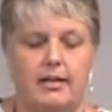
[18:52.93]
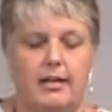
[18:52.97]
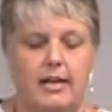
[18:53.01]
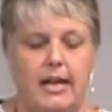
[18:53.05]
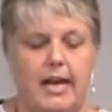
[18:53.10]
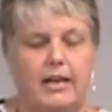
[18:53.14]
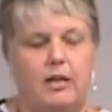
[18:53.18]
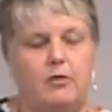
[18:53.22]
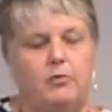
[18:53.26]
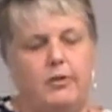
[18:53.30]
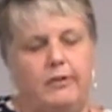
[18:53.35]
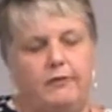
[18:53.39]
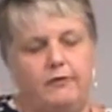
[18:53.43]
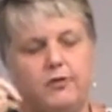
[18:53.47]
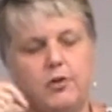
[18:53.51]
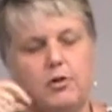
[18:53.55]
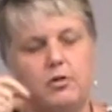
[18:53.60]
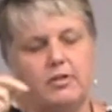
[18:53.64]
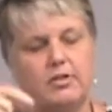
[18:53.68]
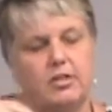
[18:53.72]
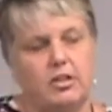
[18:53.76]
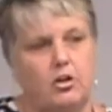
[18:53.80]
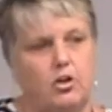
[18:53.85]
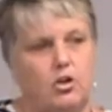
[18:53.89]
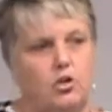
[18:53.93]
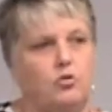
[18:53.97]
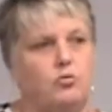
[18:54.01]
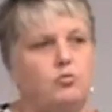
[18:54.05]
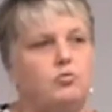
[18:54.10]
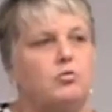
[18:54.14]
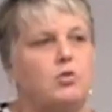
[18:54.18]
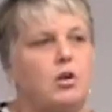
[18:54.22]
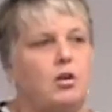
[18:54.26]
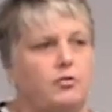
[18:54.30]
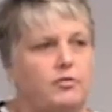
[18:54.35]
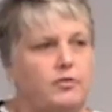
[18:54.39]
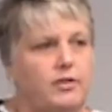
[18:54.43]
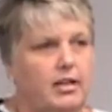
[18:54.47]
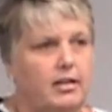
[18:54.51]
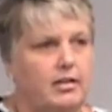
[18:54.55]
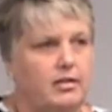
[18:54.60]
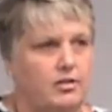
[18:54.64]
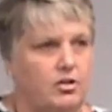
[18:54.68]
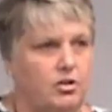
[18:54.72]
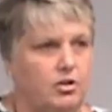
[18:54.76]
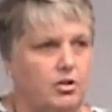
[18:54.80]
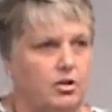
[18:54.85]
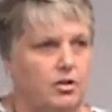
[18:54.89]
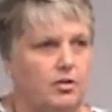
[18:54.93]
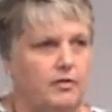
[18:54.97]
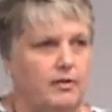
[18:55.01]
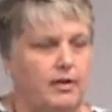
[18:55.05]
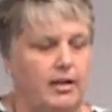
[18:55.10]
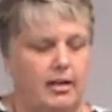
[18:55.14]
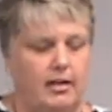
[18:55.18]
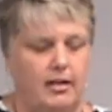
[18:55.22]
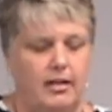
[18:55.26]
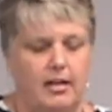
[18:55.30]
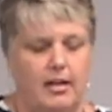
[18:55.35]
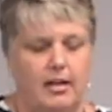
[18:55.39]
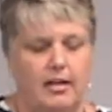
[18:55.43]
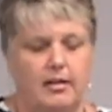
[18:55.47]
And if we focus on the growth that is occurring,